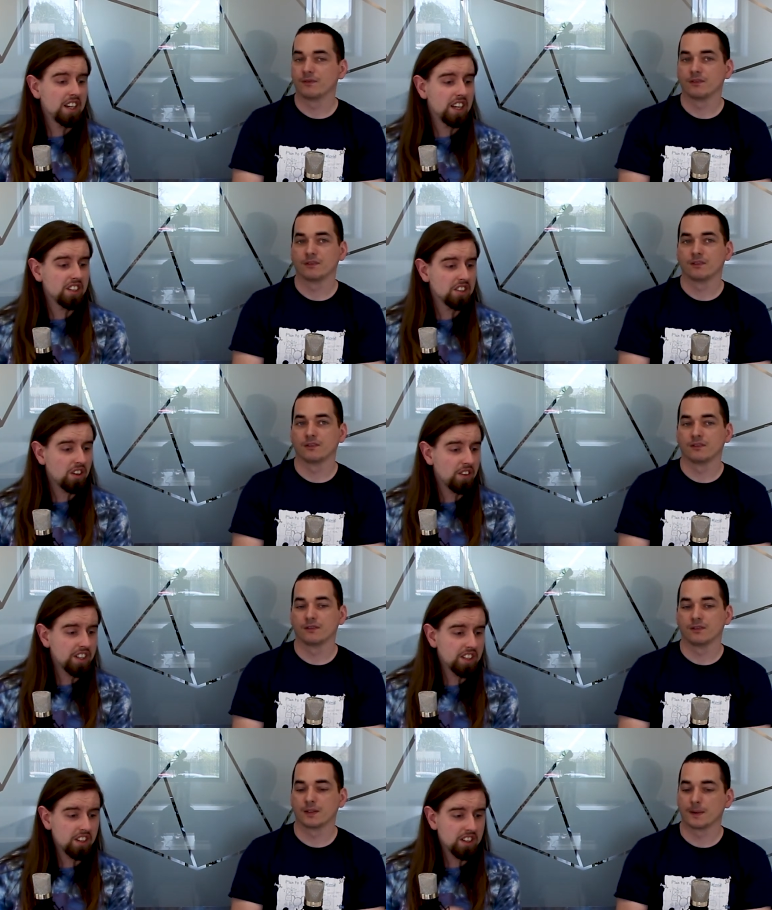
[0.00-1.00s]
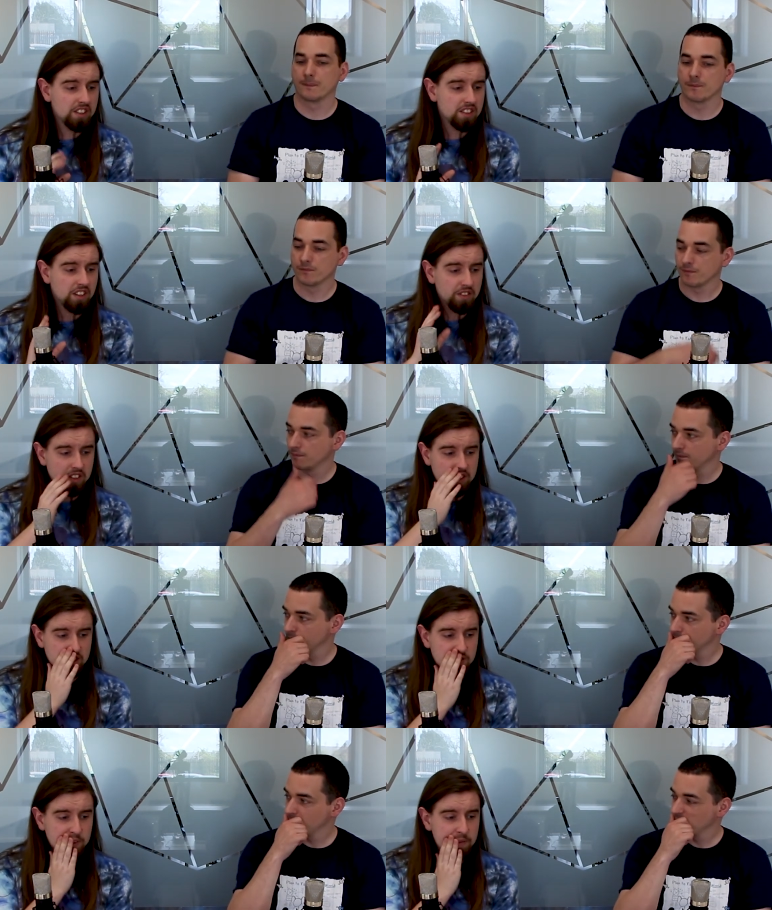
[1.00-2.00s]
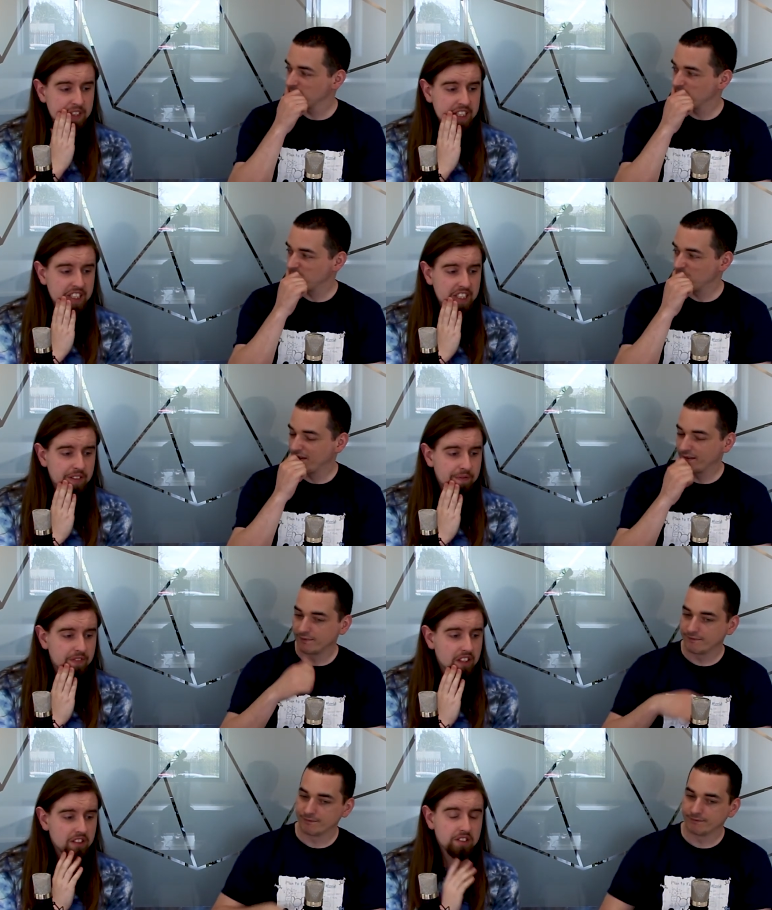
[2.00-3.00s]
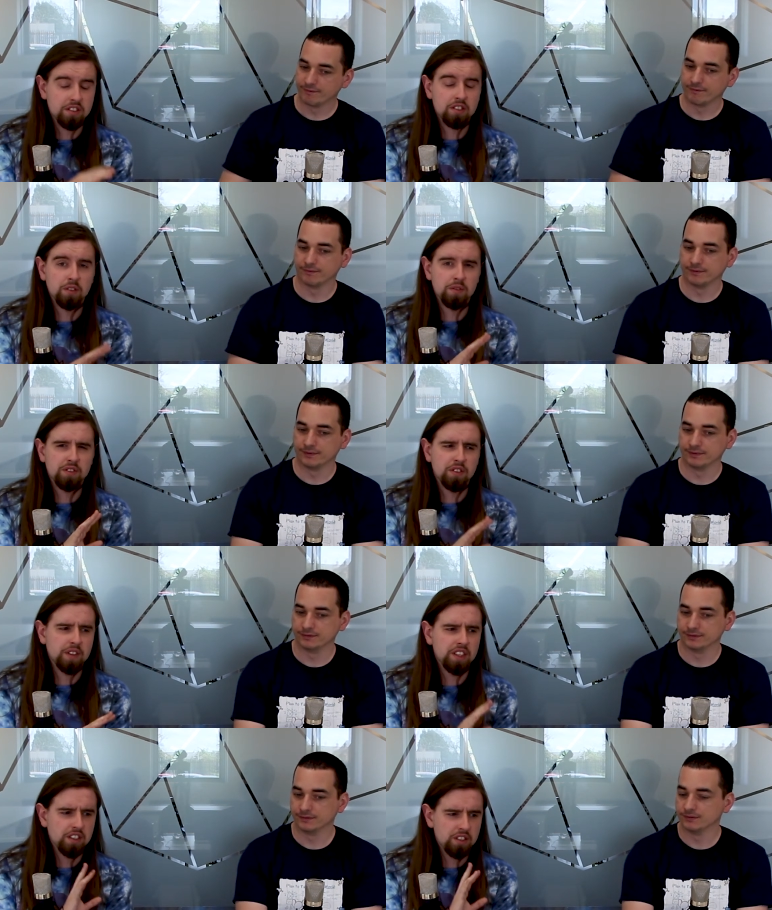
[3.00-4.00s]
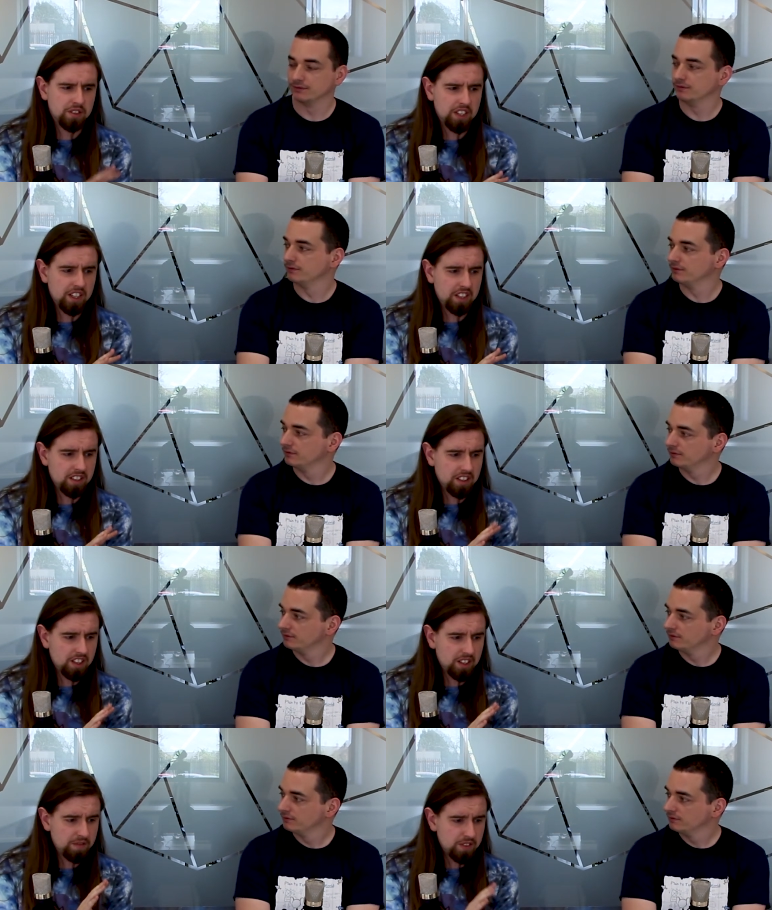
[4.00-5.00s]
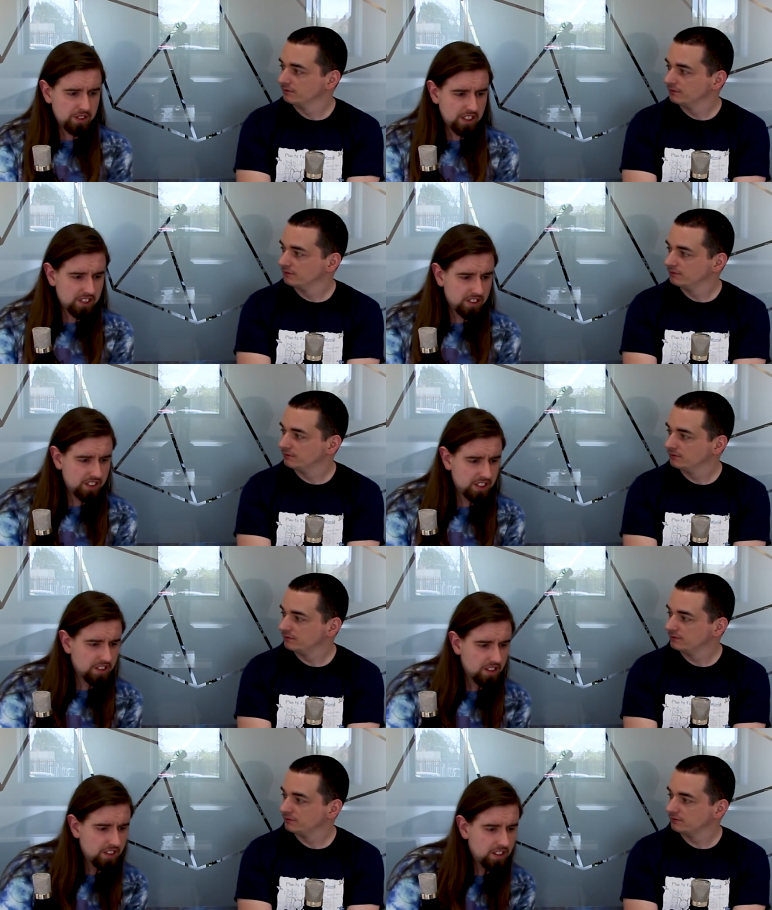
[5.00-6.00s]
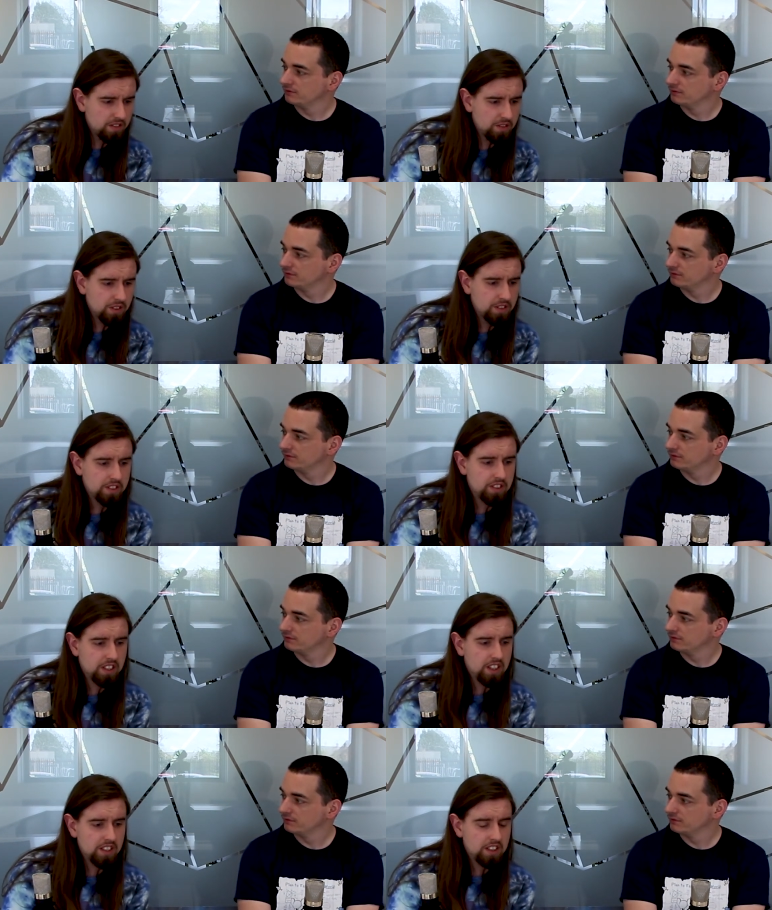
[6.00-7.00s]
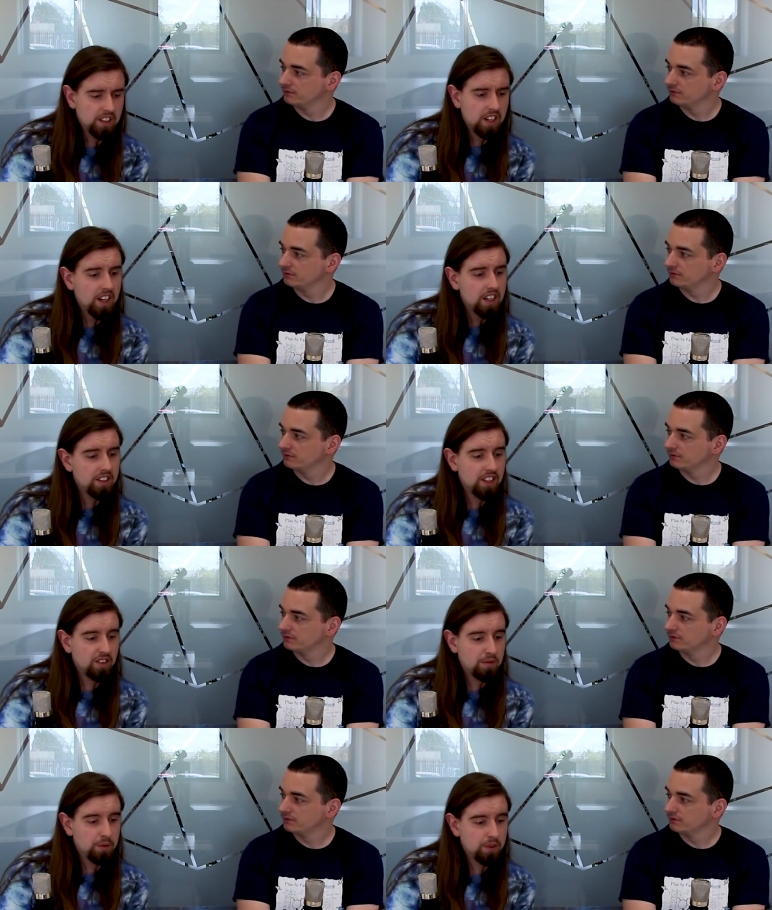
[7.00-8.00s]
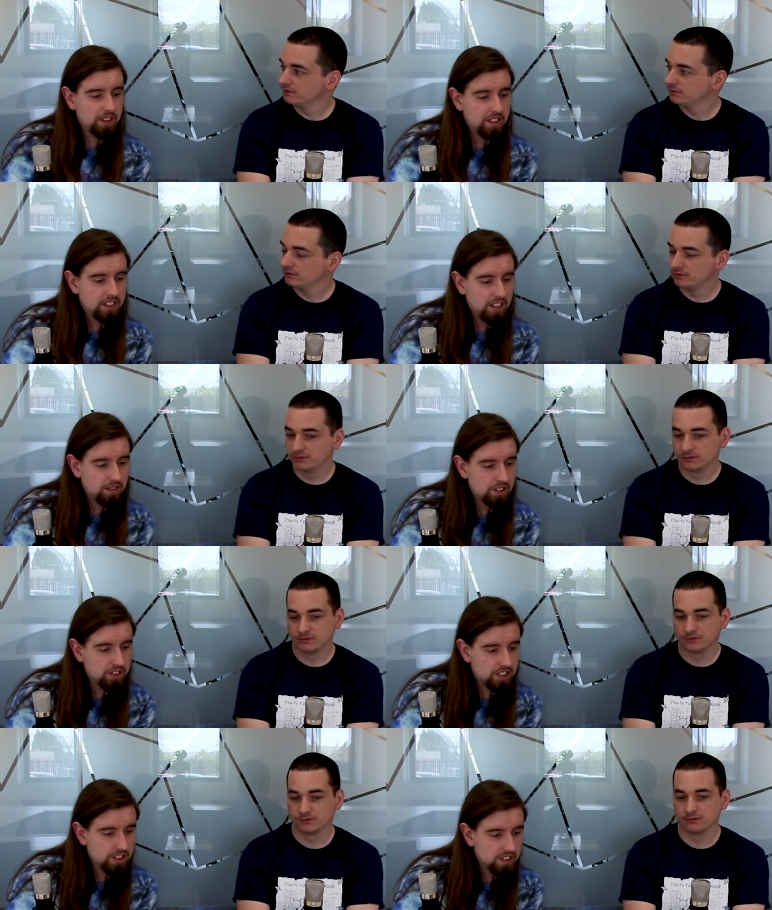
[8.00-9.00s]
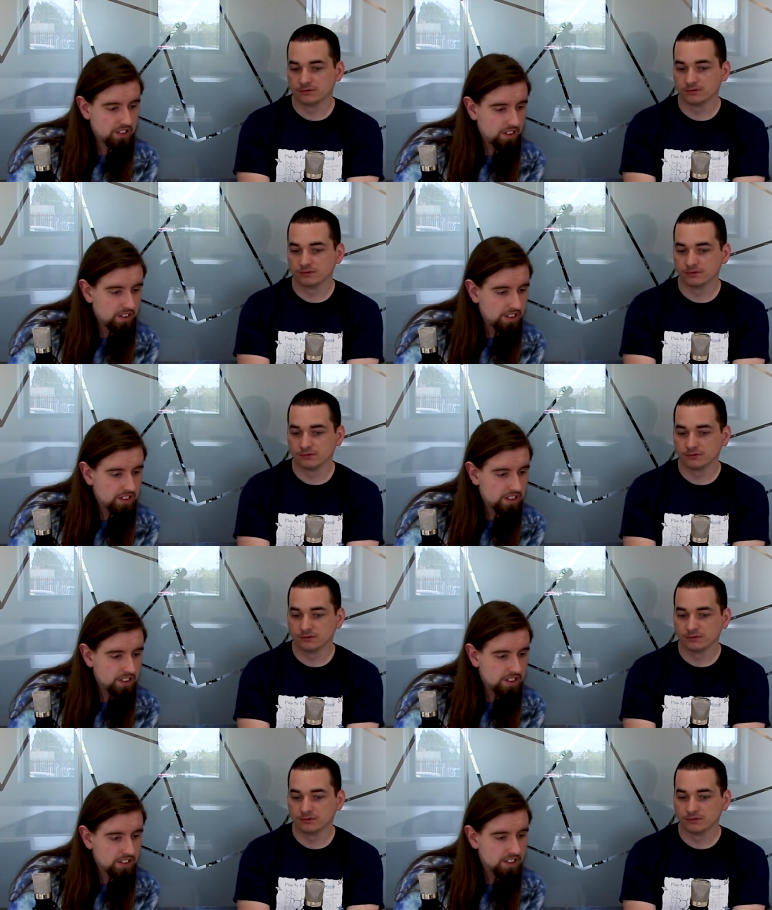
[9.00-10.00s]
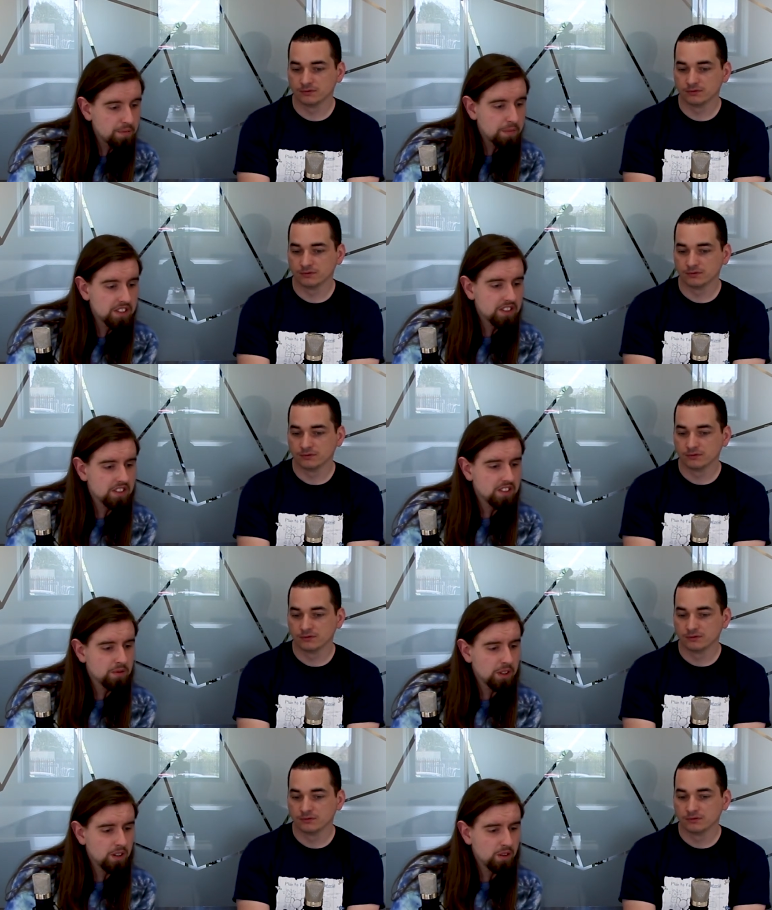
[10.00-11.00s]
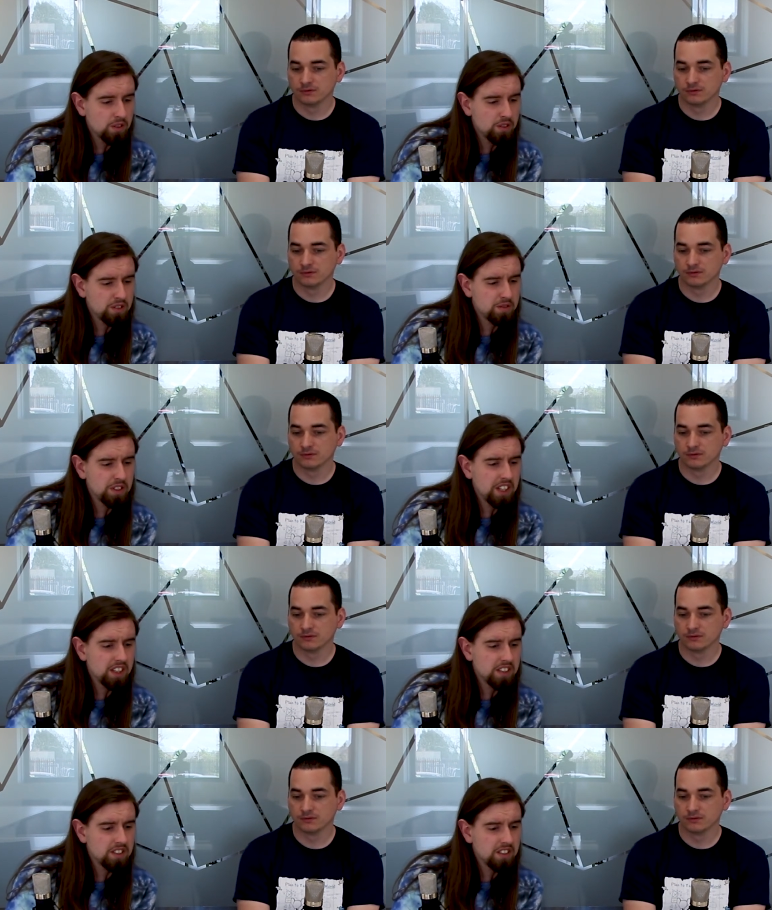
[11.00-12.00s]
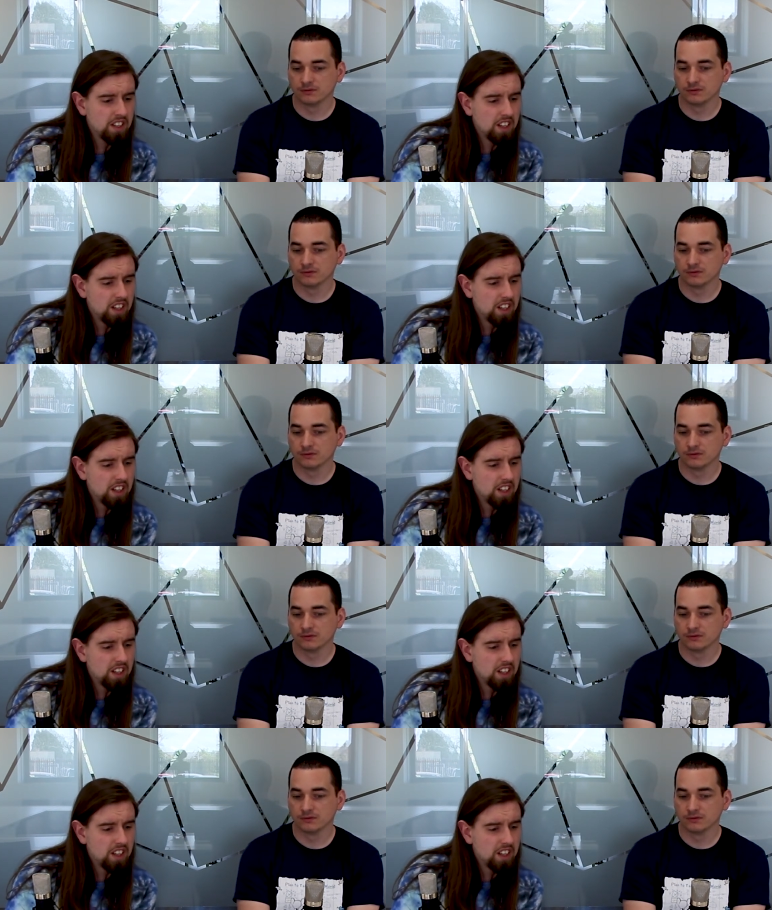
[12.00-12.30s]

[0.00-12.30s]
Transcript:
Speaker 1: And already, I I've got this from a this is coming from a U K um, news agency called Reuters, and they reported that restrictions on citizens and businesses with low trustworthiness,